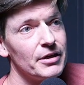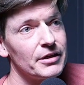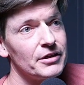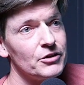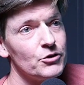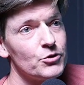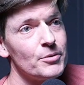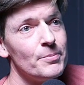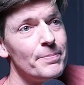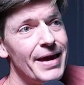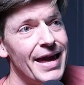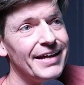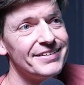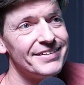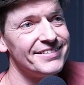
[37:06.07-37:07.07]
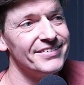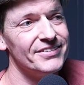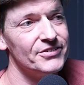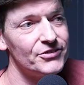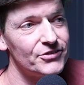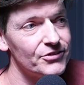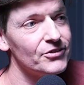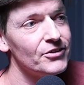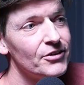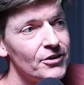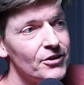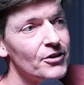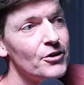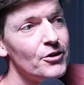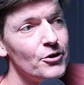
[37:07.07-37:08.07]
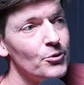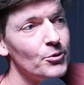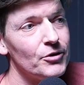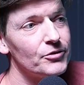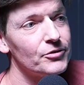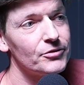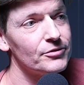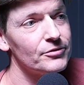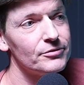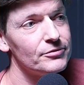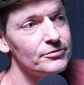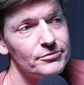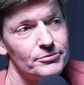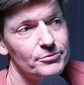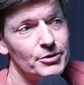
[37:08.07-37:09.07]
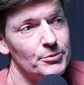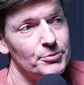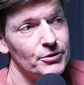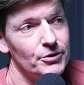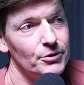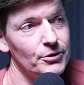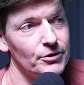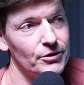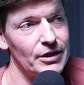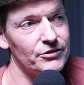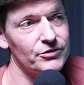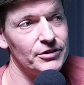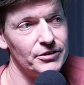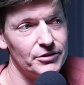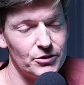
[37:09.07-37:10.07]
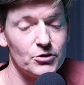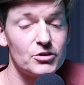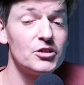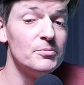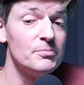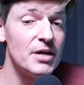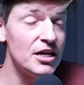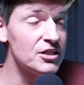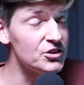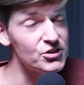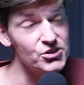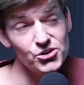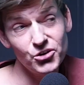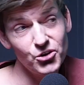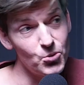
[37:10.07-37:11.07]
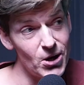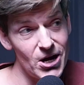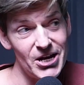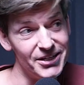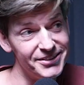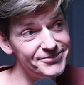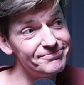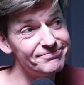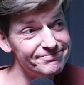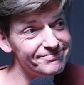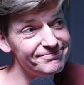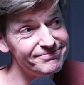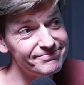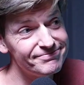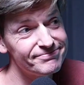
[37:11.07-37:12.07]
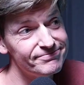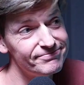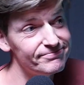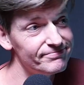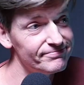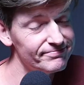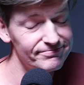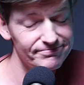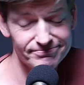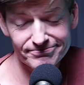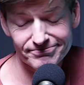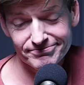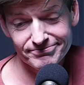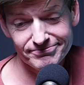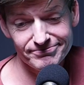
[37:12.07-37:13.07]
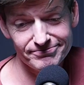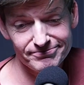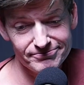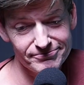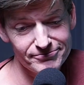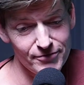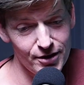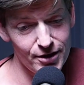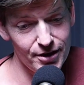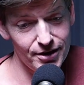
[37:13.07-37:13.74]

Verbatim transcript: making you competitors yeah with people who are actually you know companions on the way yeah and we all you know I used to say